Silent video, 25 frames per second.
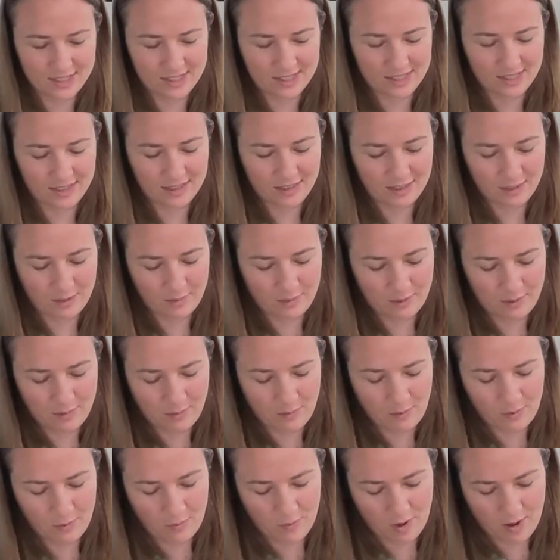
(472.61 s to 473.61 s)
just a little bit
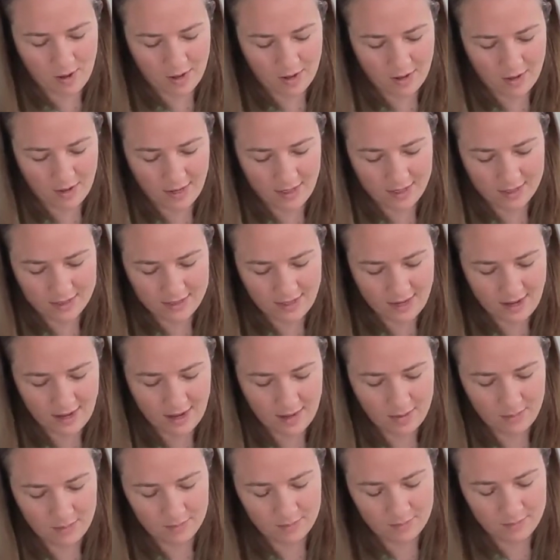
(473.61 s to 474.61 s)
more water at a
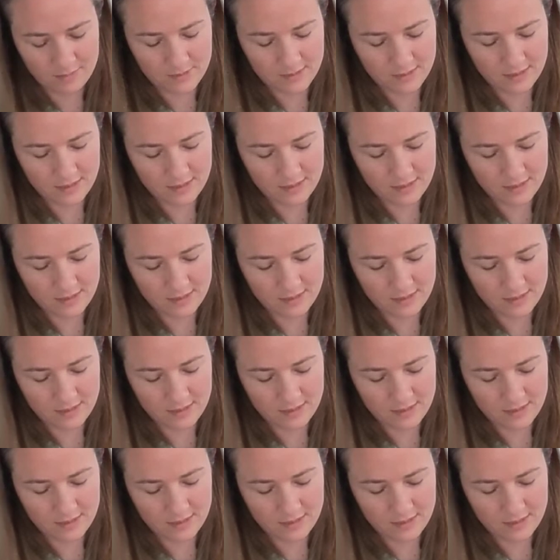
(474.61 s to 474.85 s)
time